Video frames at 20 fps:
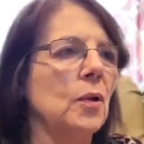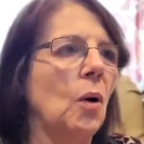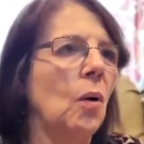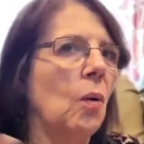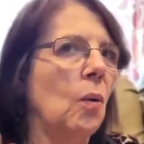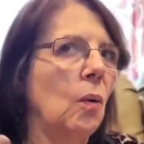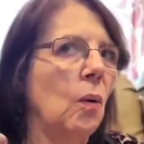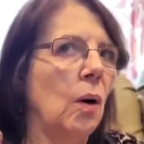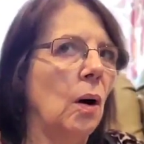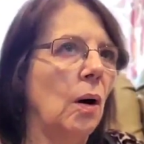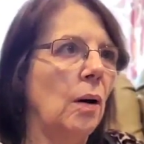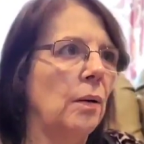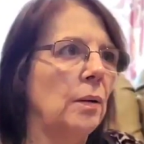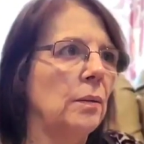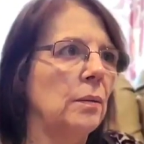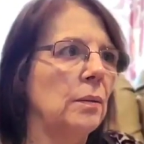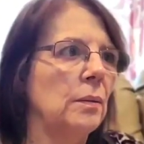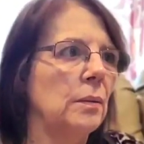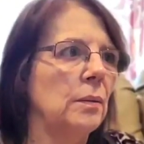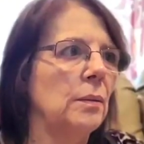or,
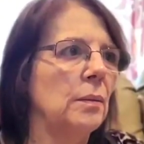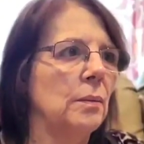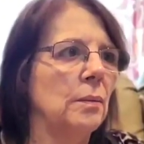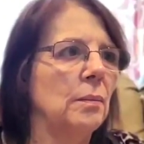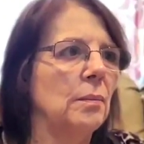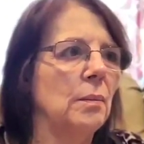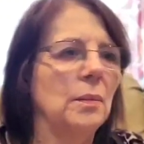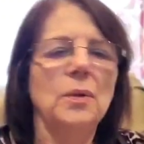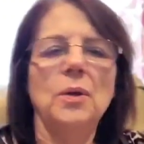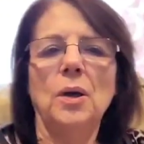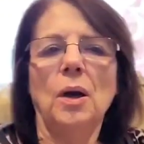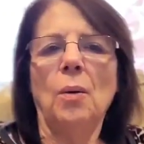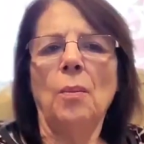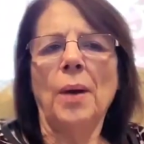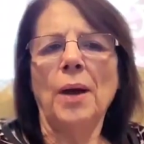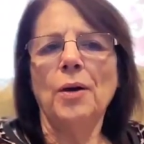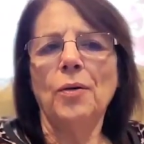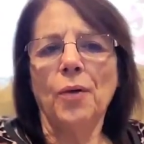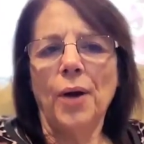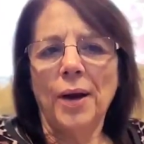you know,
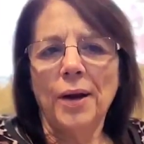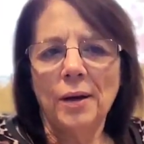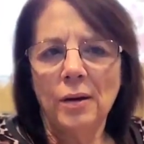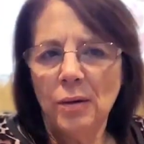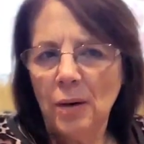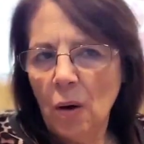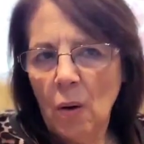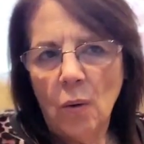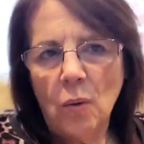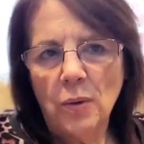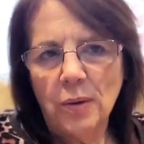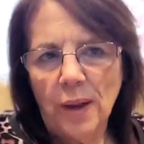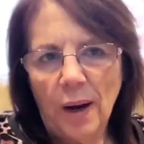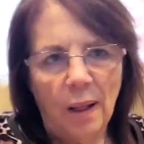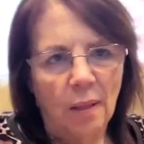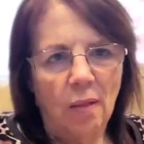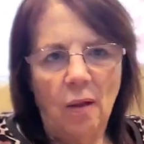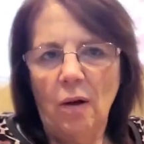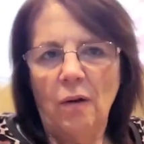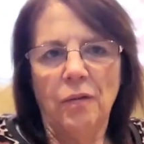my grated gold that I
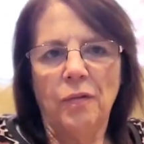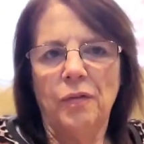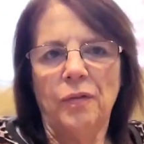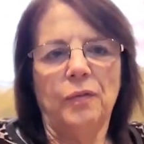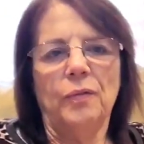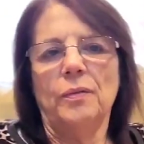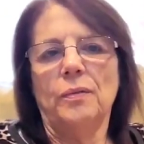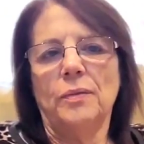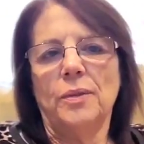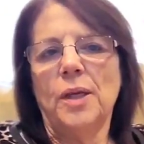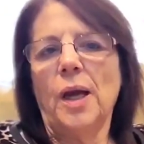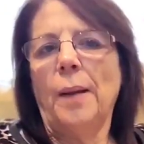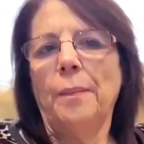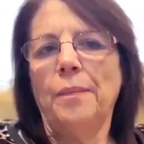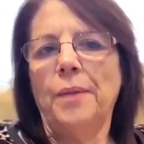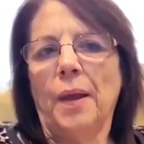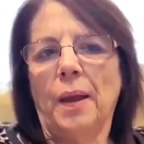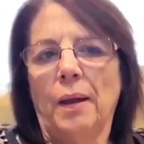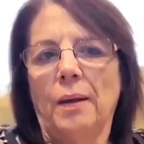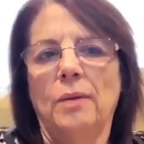love type
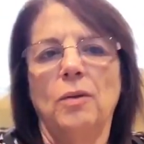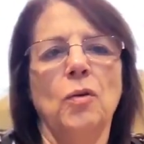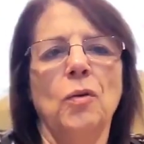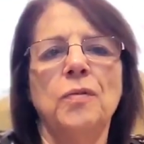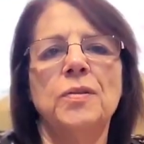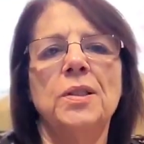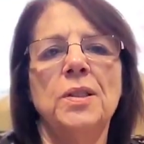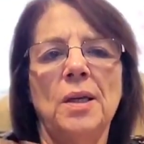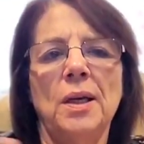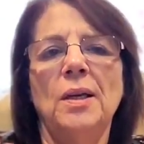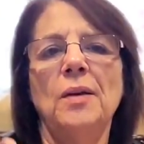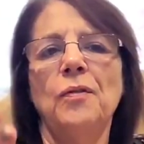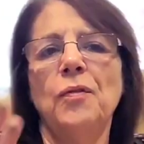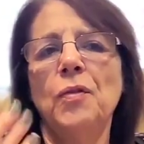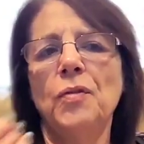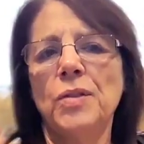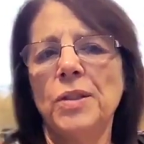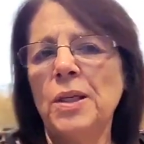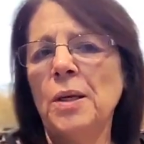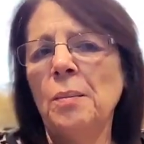thing. If
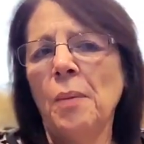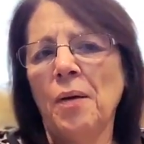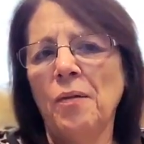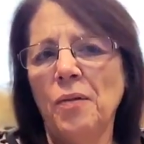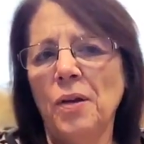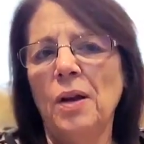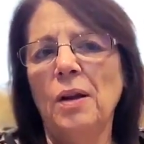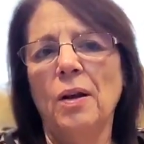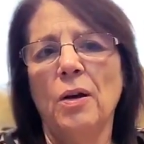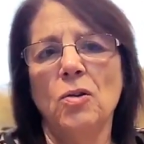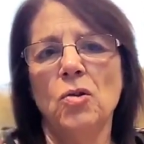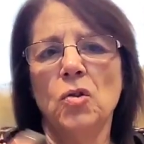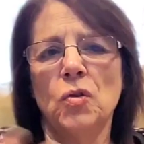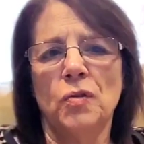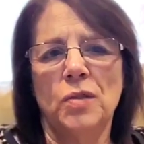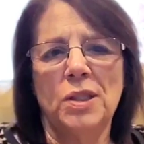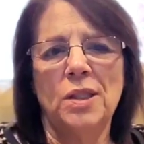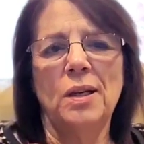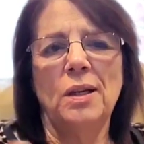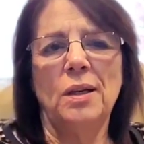you've seen my videos, you've
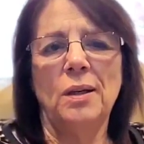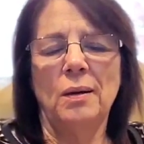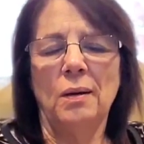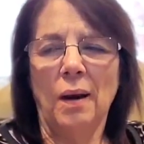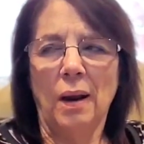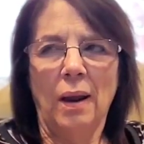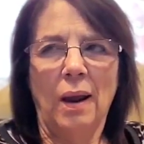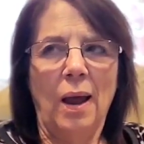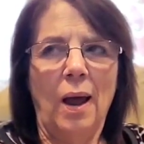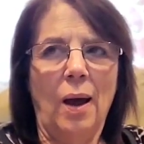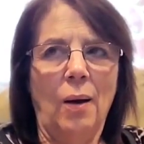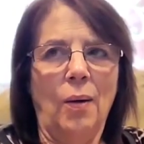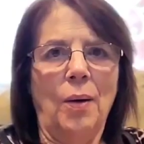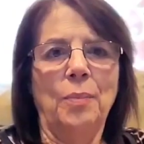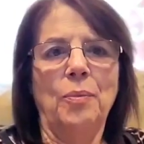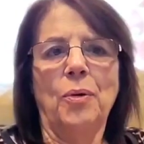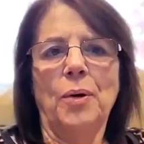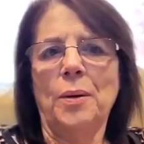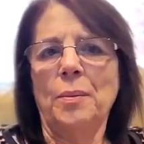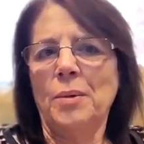seen how I
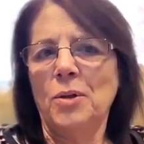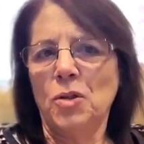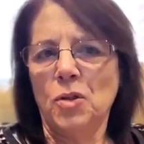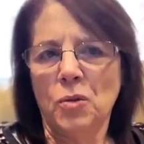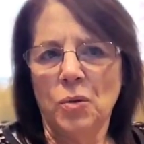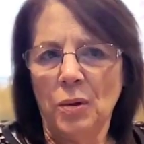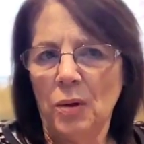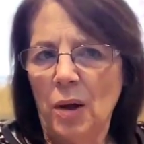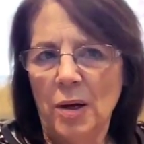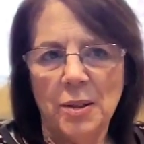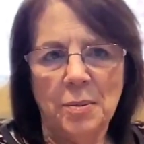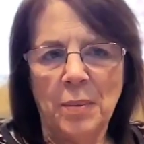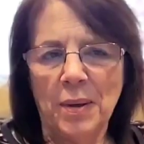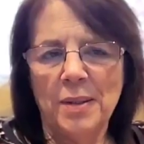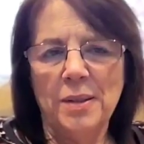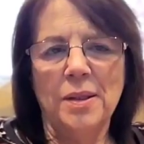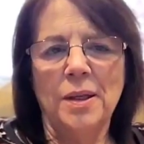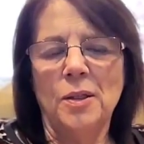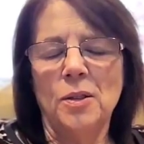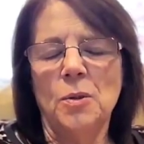pretty much utilize my
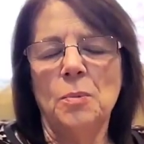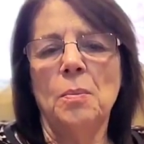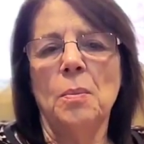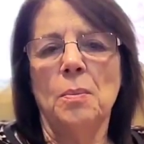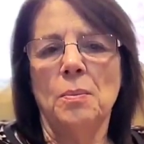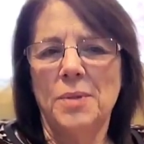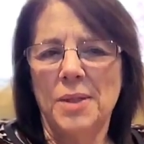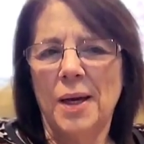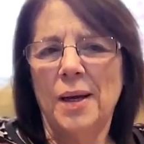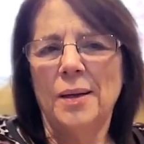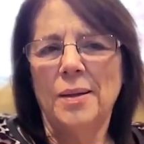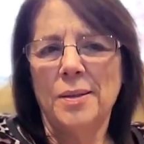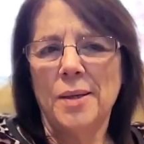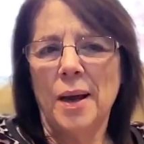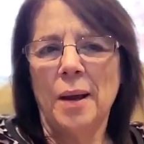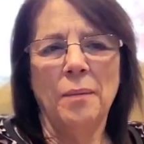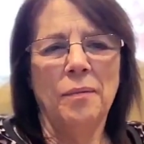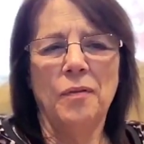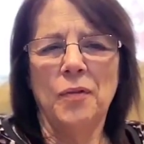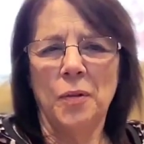sins day to
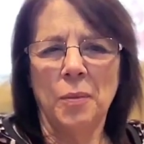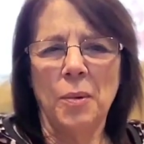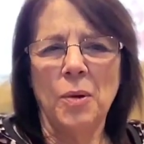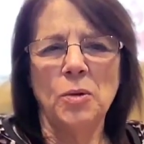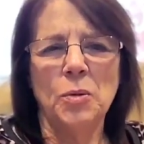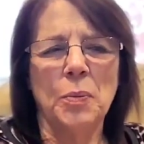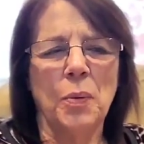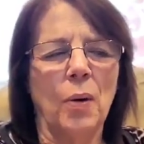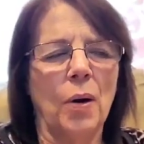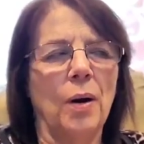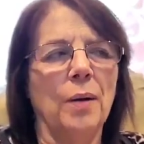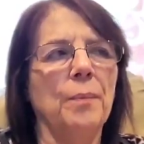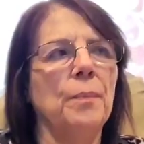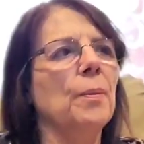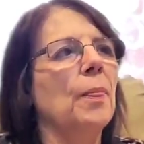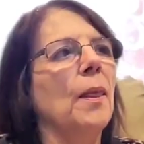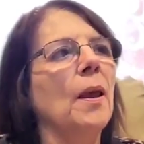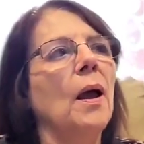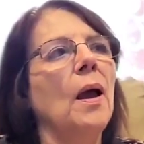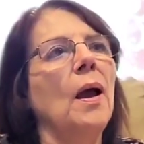day for the most part.
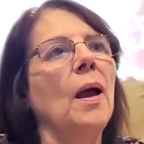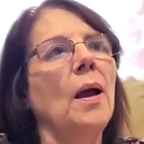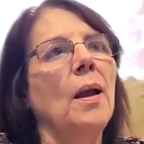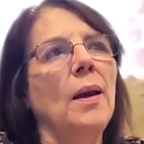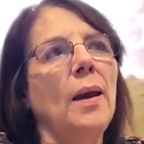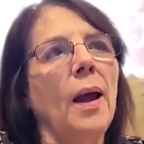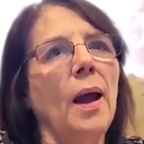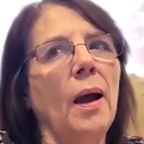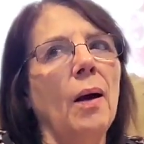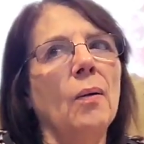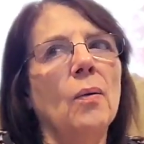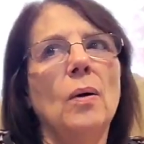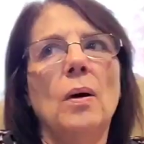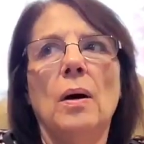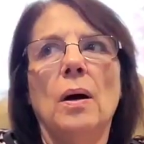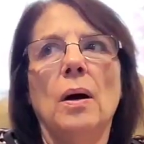Now,